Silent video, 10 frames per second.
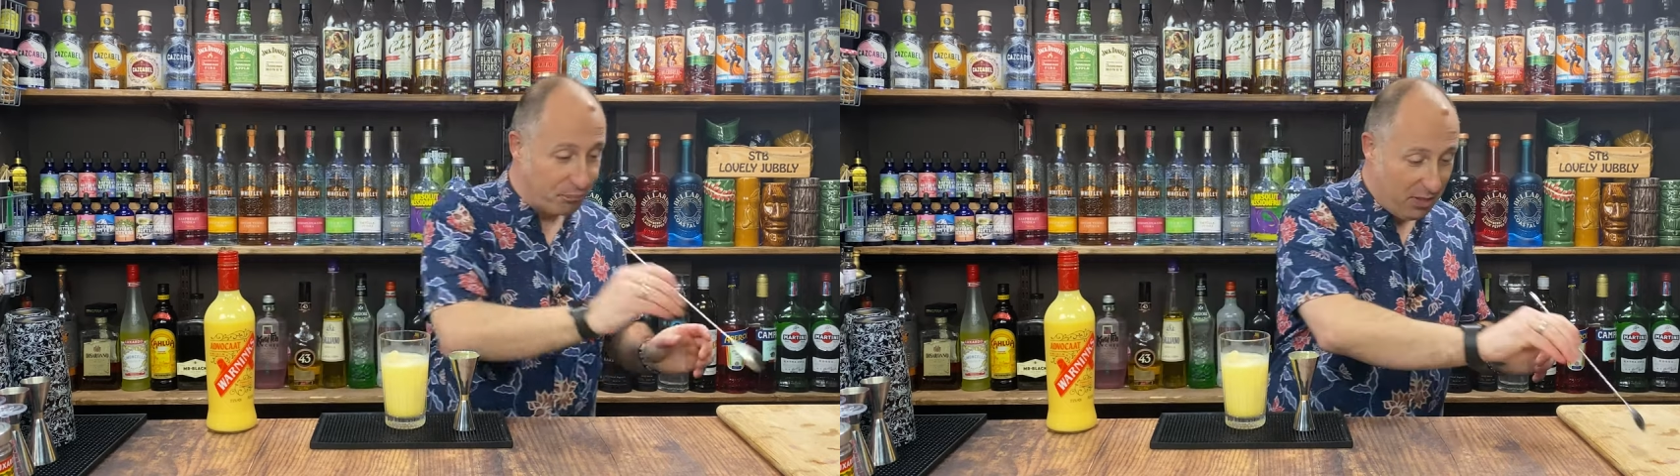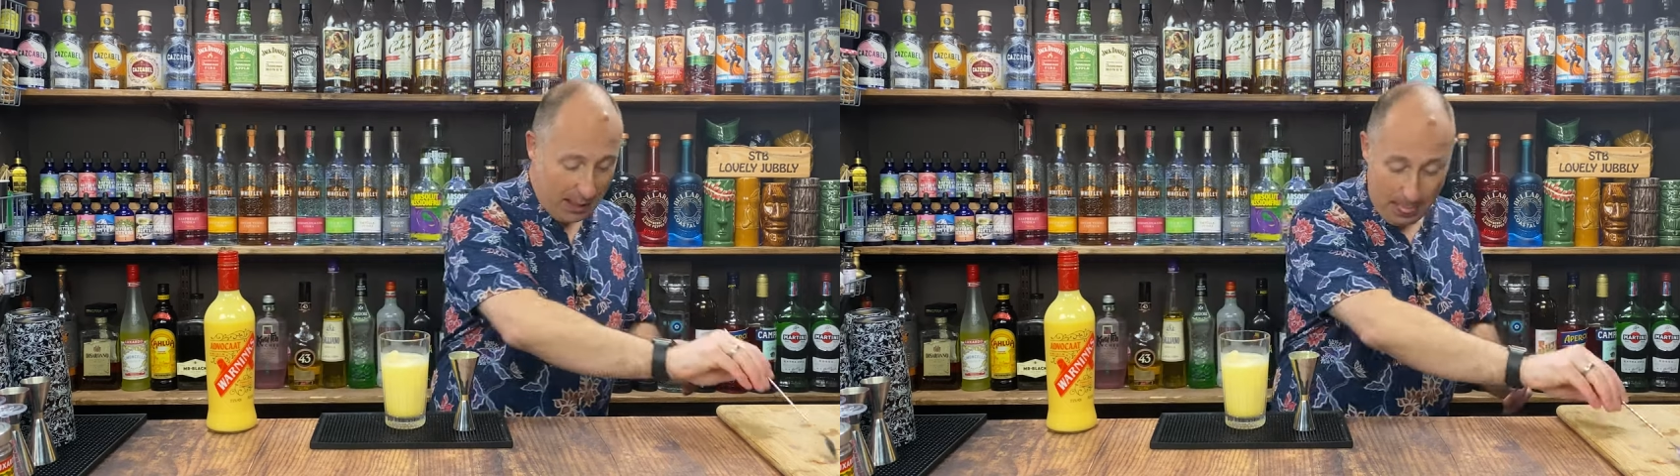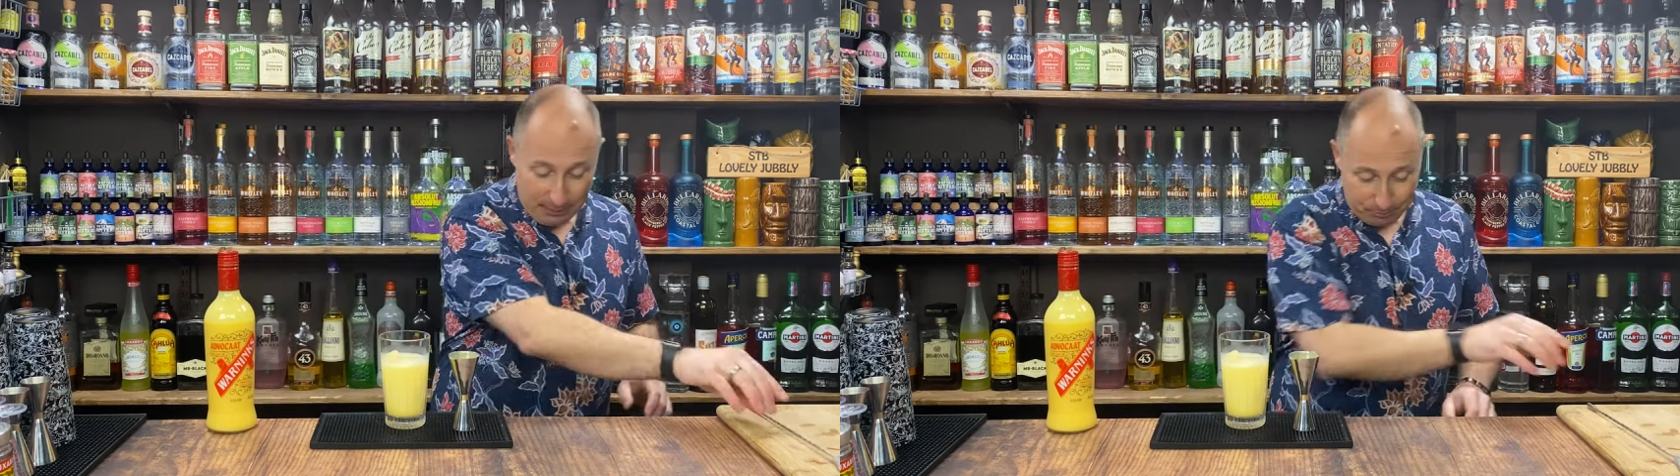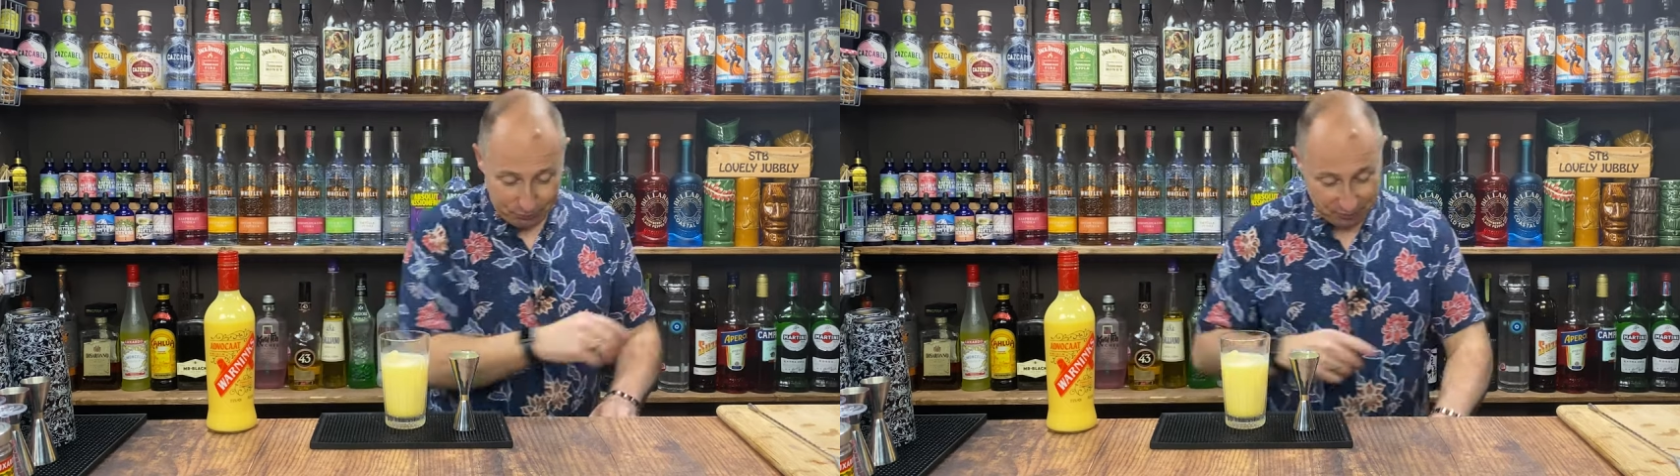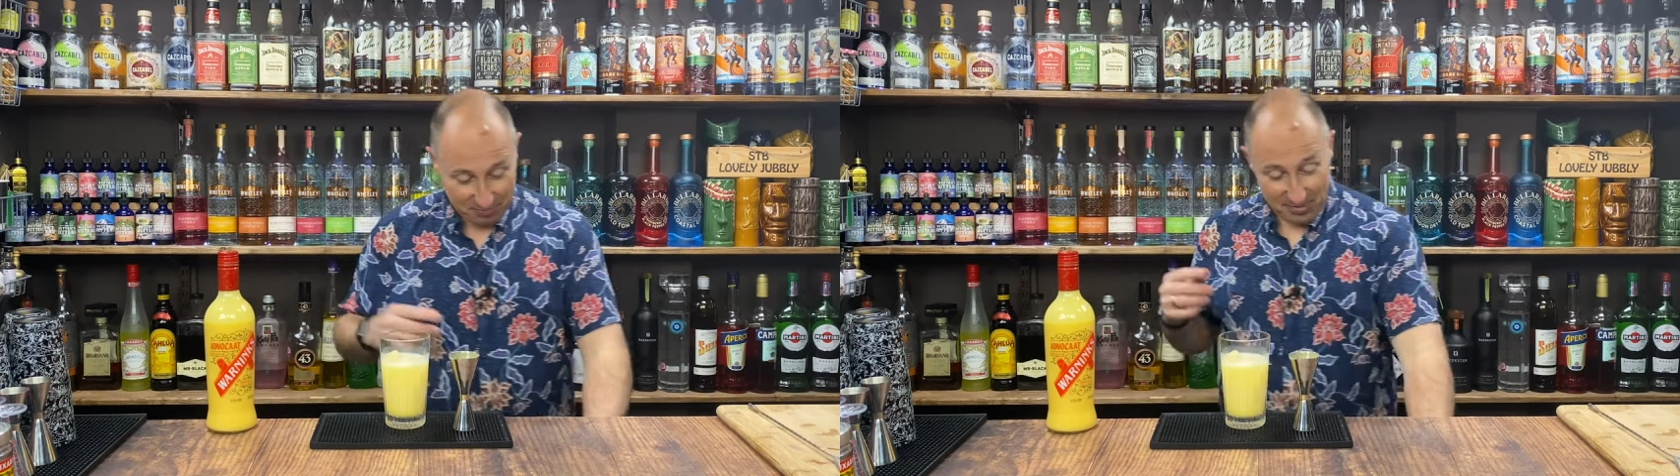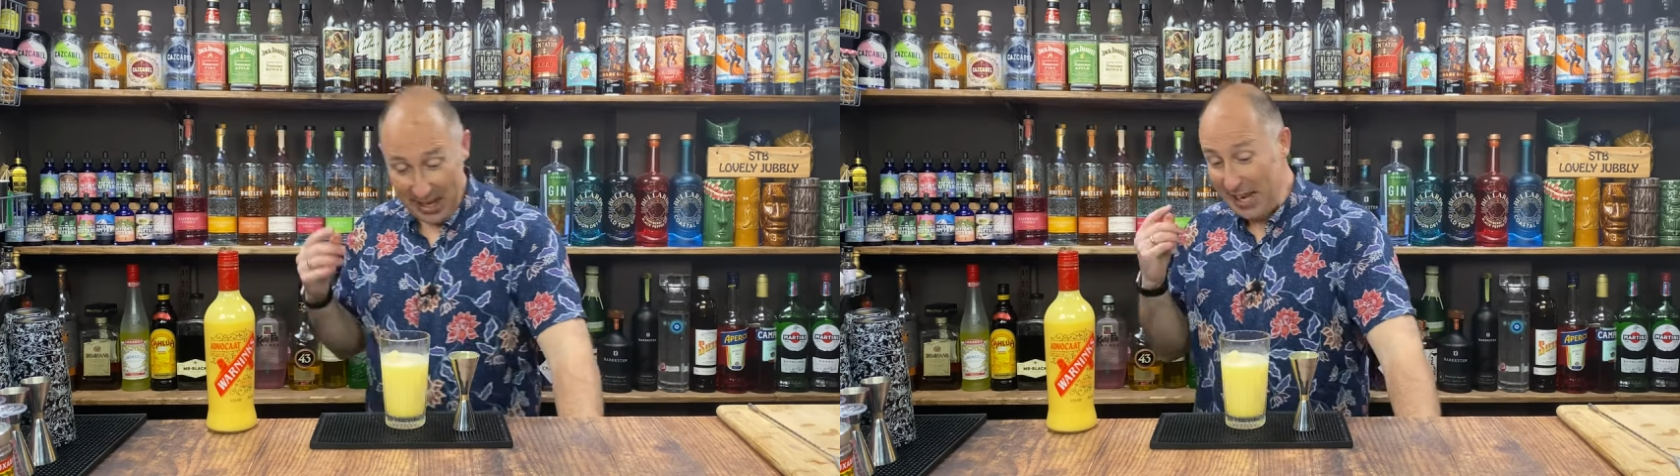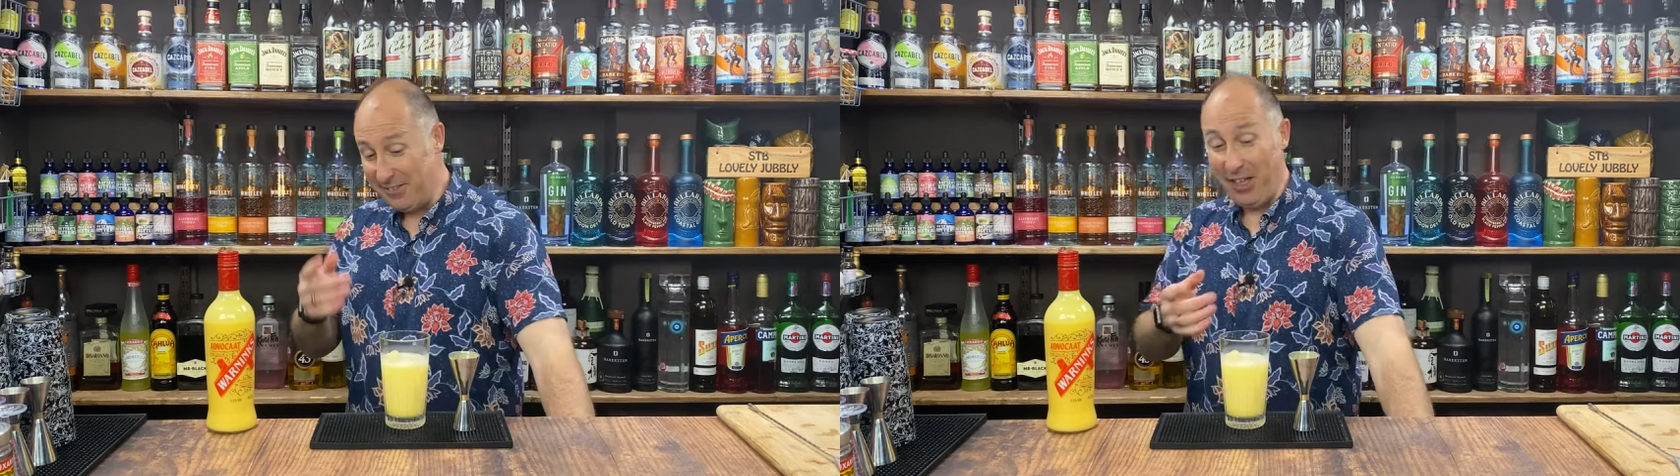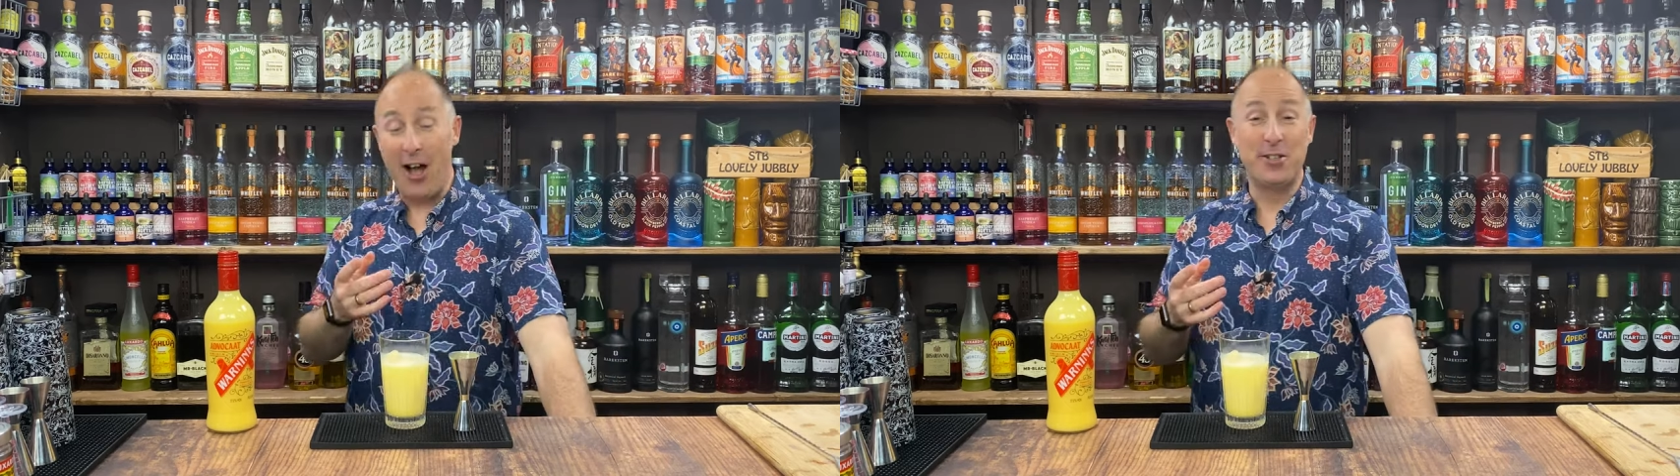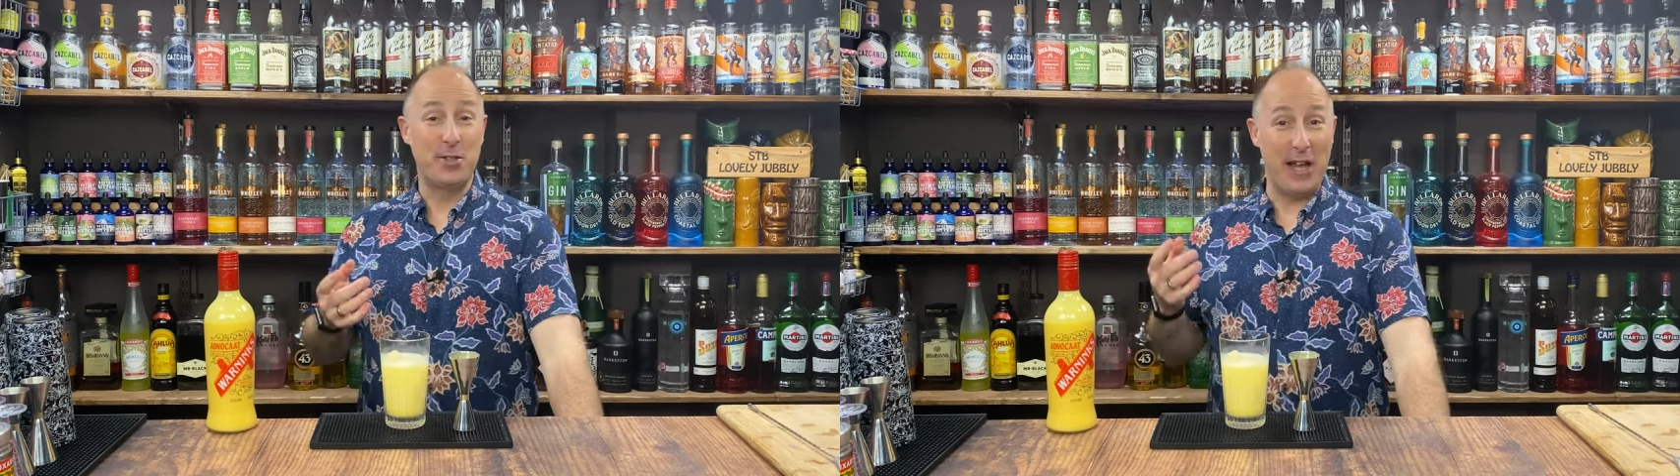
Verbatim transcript: It does